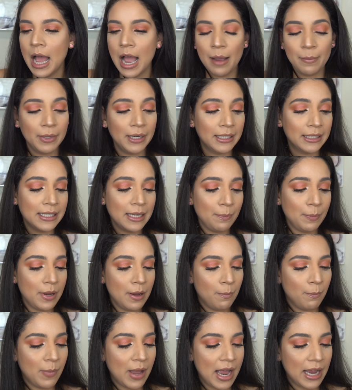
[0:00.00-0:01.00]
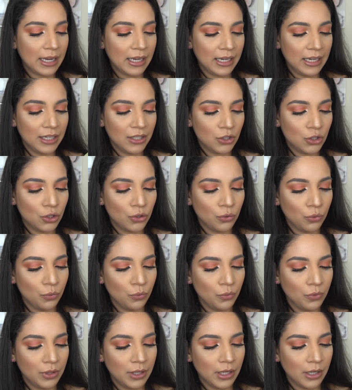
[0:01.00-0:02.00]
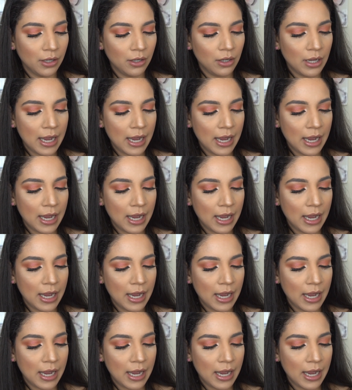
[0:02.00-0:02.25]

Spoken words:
I'm gonna dip it back into the